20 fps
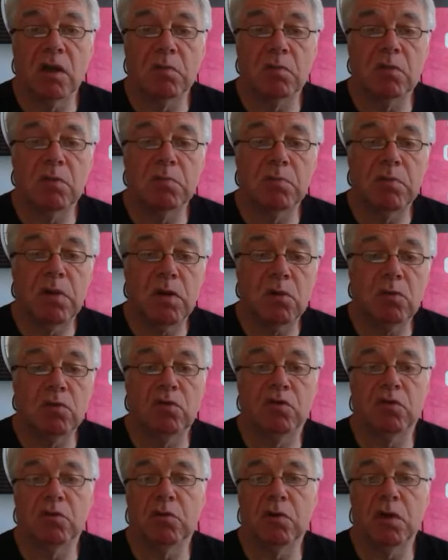
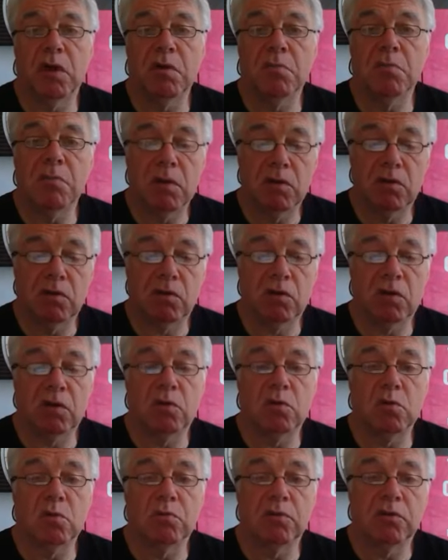compulsory
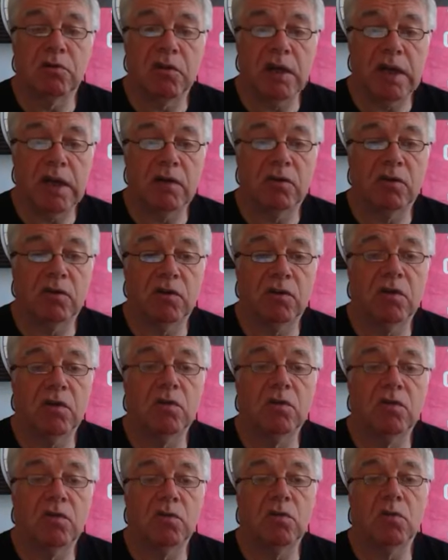motorcycle protection
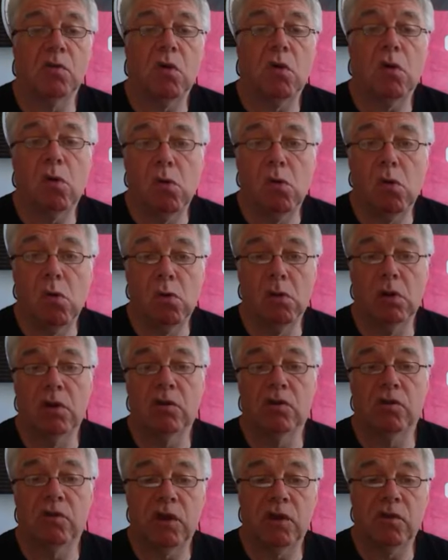to all
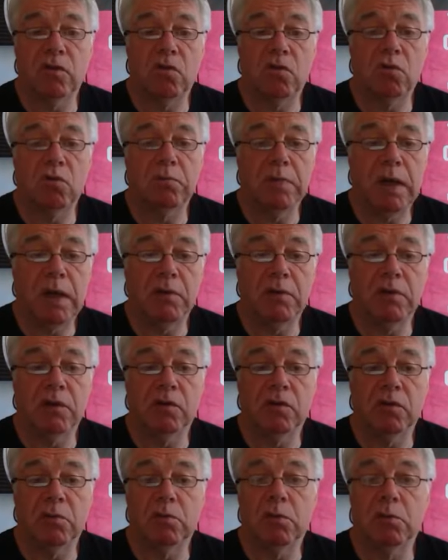central
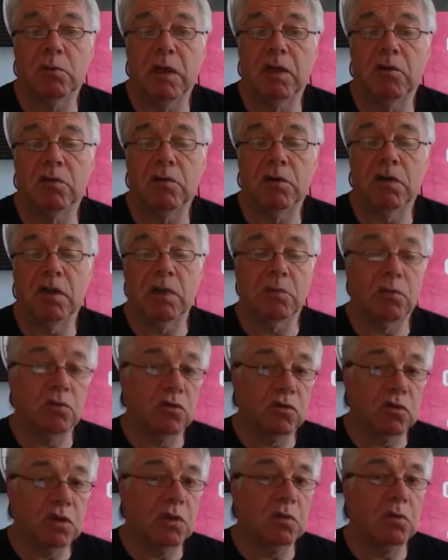barriers. It wouldn't matter whether they were
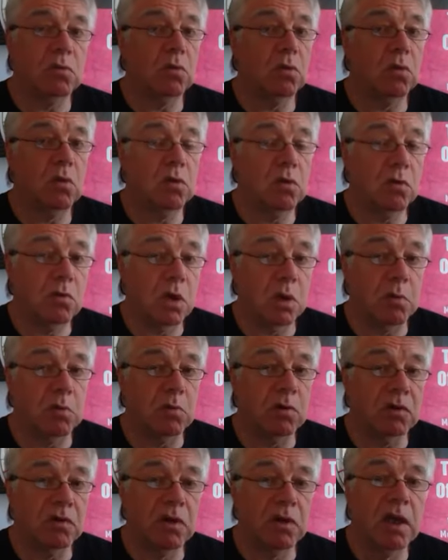steel or the rope
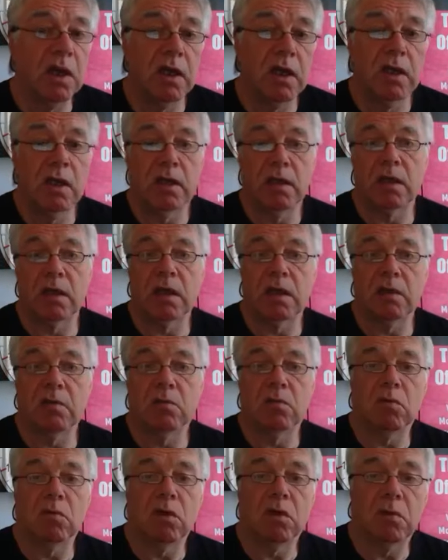ones. They
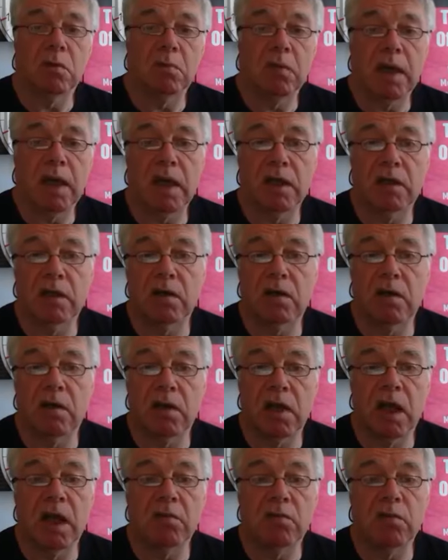
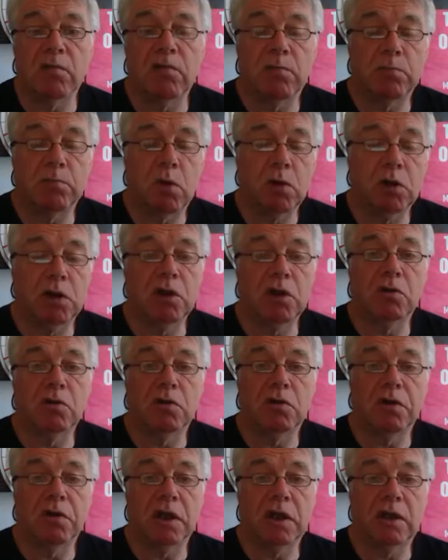have a
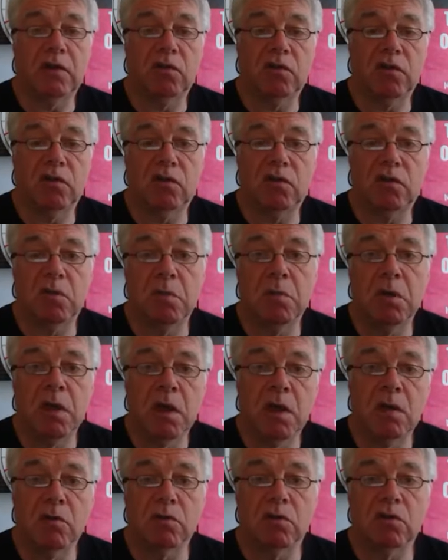polyurethane system
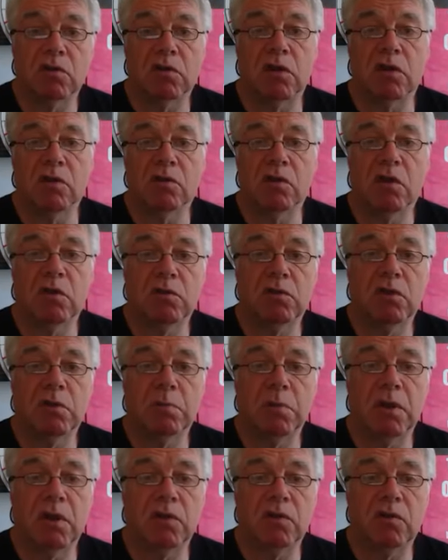which goes over the
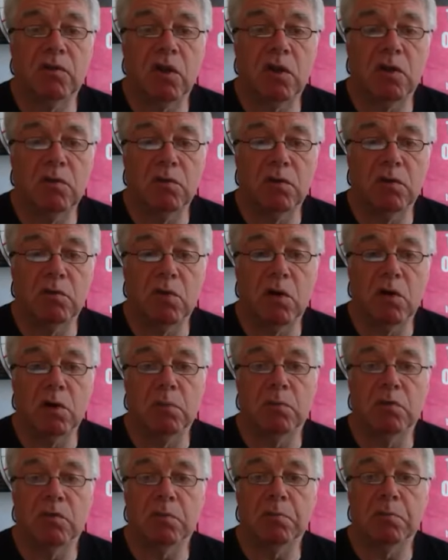posts, over the
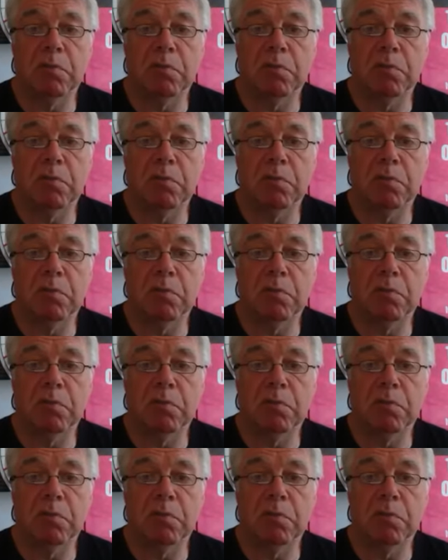ropes, and